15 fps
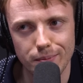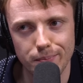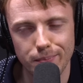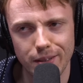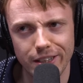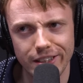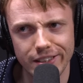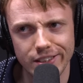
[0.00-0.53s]

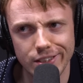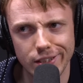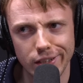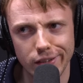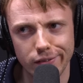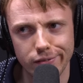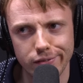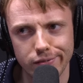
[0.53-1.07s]
by
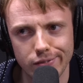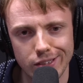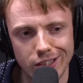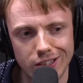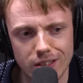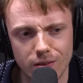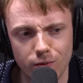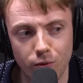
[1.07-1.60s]
itself in
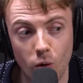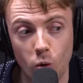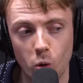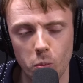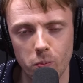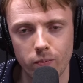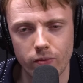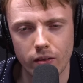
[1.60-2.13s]
this
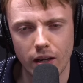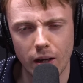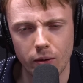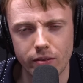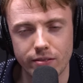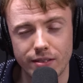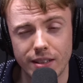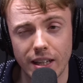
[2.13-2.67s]
form, out
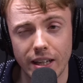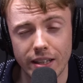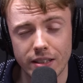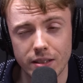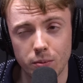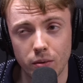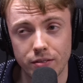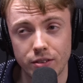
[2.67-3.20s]
of date,
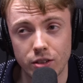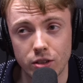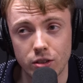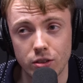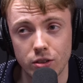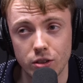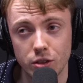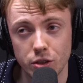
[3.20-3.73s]
what I've just
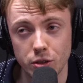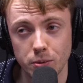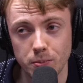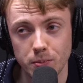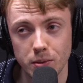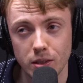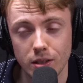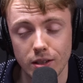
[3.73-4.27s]

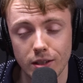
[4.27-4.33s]
consumed.